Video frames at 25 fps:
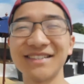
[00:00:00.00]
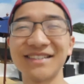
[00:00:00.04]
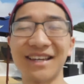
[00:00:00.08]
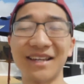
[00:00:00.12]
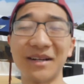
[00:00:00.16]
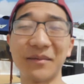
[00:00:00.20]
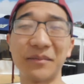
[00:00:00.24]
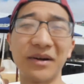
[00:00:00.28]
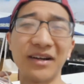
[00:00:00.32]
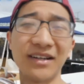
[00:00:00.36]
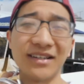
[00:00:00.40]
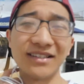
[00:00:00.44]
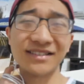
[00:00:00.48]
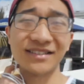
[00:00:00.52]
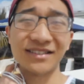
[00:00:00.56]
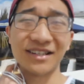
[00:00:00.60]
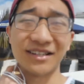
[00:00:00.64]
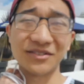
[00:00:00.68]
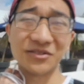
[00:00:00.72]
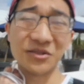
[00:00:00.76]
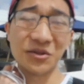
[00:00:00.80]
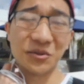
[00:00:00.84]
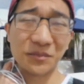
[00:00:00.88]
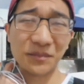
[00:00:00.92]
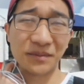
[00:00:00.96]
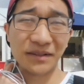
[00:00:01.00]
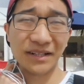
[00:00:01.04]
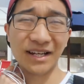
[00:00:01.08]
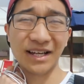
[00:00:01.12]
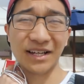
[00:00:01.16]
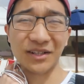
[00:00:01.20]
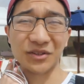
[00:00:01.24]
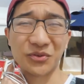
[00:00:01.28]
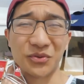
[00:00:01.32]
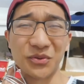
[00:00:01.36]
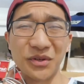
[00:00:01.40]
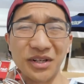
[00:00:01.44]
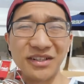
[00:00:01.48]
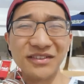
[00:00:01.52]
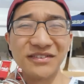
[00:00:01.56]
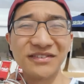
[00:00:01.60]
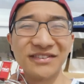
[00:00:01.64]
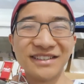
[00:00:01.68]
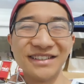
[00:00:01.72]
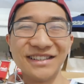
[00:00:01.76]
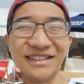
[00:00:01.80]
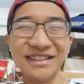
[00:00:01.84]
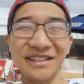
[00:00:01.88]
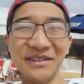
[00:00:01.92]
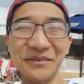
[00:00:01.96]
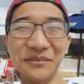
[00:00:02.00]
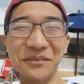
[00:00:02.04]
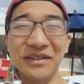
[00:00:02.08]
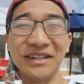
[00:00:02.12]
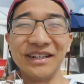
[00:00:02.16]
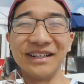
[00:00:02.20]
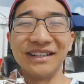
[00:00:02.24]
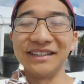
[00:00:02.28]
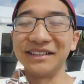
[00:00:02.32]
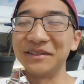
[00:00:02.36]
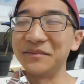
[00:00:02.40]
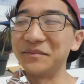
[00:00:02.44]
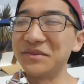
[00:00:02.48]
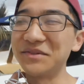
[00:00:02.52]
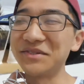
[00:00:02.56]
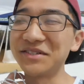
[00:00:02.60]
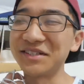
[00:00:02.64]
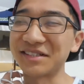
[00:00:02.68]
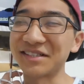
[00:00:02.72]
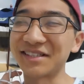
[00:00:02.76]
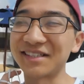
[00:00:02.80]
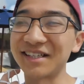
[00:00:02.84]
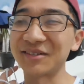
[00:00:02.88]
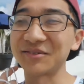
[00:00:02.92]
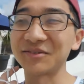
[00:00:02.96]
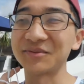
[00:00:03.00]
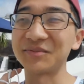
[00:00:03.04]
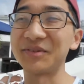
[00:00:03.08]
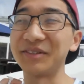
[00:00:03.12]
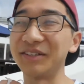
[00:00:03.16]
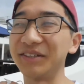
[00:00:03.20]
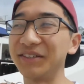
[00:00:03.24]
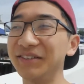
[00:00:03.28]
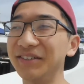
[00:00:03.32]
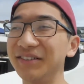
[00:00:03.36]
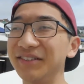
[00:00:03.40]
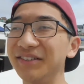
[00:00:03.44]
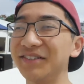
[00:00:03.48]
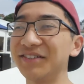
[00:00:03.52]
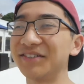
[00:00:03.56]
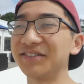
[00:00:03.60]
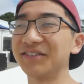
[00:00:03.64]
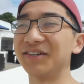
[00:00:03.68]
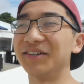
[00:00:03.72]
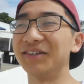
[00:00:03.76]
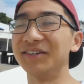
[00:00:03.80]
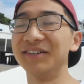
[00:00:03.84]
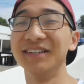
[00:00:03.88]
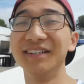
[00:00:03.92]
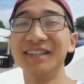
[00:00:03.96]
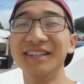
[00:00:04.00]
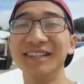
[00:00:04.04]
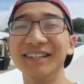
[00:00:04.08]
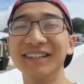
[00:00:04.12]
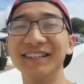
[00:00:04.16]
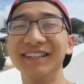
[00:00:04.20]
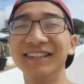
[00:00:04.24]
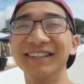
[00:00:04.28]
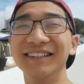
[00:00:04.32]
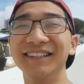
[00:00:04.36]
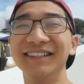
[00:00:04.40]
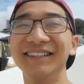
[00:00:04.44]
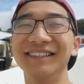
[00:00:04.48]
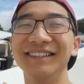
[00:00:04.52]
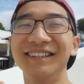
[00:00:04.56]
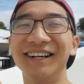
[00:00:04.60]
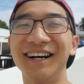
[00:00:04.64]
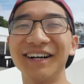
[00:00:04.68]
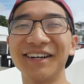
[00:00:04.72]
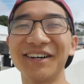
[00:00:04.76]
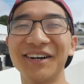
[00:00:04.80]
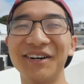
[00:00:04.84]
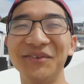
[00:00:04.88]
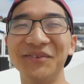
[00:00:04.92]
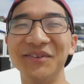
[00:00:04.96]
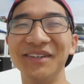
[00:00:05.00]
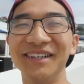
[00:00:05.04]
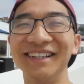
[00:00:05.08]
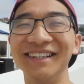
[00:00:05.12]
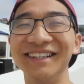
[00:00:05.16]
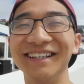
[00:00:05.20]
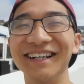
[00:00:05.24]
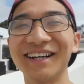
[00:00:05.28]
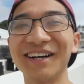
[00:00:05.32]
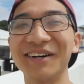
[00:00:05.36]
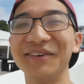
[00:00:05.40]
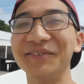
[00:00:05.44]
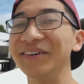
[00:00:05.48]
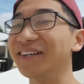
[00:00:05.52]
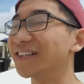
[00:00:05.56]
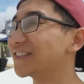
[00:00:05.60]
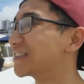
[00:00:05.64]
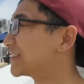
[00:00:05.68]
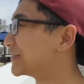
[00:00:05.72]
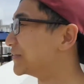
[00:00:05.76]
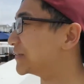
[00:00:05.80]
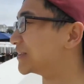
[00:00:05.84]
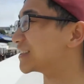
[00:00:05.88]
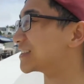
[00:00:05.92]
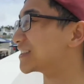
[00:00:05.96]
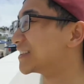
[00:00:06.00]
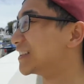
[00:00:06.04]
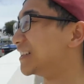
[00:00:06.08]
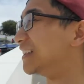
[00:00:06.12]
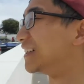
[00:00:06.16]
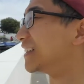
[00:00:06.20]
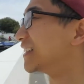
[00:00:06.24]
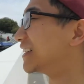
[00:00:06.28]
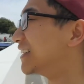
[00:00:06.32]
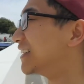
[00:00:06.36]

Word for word: And apparently it starts opening at 12, but the music sounds pretty good, so I can't wait. I can't wait to see what it's like.